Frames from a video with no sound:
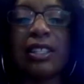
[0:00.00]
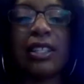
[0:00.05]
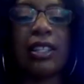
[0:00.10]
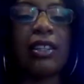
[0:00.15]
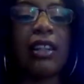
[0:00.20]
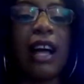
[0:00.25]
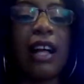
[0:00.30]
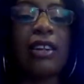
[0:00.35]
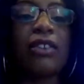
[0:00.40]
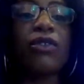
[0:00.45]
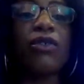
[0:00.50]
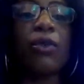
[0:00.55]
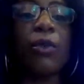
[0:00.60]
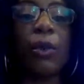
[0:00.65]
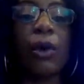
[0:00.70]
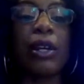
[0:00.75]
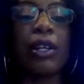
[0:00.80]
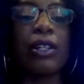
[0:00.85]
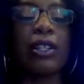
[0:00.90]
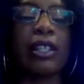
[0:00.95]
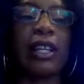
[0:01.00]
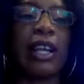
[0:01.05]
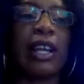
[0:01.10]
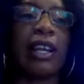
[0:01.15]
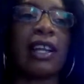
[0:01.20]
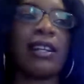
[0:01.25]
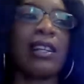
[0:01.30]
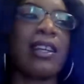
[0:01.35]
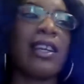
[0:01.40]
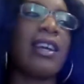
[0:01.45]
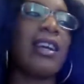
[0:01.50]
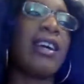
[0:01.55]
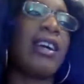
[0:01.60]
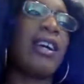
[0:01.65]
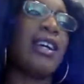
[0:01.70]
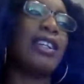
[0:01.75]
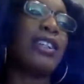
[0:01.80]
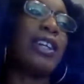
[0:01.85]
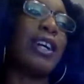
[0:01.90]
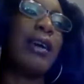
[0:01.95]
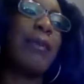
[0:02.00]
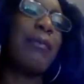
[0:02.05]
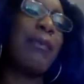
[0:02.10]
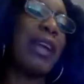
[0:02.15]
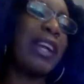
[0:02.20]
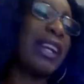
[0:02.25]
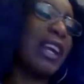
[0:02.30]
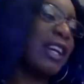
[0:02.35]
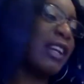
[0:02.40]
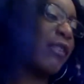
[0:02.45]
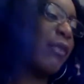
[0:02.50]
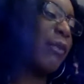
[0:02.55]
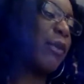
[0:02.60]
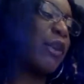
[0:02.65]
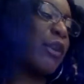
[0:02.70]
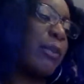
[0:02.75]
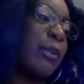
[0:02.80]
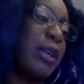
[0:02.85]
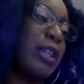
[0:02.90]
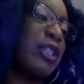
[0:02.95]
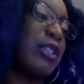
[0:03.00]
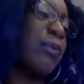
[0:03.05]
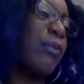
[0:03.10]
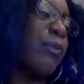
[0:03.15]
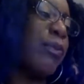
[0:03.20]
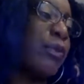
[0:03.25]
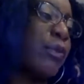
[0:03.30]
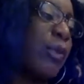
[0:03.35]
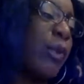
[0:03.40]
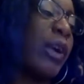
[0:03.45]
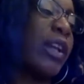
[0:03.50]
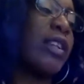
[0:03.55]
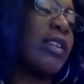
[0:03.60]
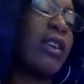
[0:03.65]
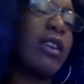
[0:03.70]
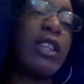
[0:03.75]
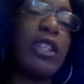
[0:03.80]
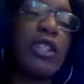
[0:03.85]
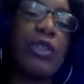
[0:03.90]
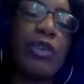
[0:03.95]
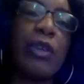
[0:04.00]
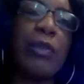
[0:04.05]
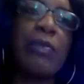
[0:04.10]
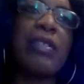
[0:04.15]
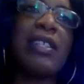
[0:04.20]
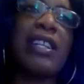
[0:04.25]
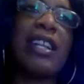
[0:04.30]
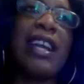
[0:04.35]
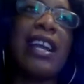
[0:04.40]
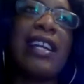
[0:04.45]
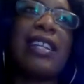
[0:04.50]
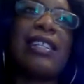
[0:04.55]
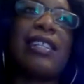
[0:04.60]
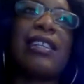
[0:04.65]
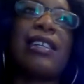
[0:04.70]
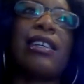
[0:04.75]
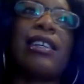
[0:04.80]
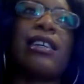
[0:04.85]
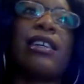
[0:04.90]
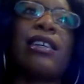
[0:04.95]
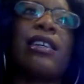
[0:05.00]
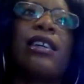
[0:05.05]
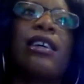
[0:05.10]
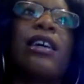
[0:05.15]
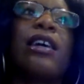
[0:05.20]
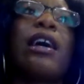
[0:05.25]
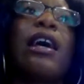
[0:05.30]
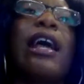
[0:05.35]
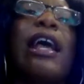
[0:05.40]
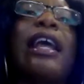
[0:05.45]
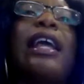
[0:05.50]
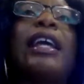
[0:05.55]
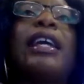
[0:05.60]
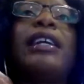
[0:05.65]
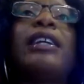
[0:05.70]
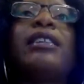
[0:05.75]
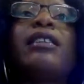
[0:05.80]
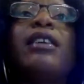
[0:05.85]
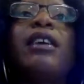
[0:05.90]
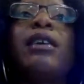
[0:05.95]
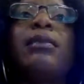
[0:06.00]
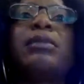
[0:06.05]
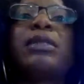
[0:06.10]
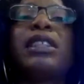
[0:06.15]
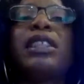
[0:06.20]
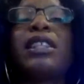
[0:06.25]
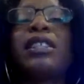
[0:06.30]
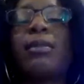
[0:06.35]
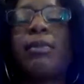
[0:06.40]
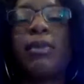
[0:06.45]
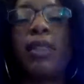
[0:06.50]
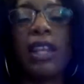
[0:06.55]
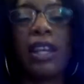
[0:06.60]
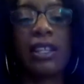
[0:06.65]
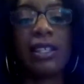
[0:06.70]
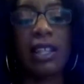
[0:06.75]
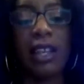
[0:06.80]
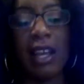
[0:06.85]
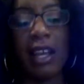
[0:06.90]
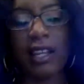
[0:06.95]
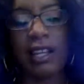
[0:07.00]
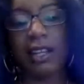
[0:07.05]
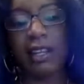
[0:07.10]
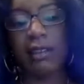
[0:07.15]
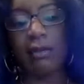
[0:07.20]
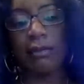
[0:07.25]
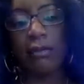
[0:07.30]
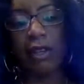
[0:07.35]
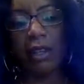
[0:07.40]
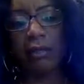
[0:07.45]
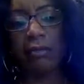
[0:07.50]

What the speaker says: It's a lot of work. And I kind of pretty much went on a trip today to aid, to get some things to aid in, like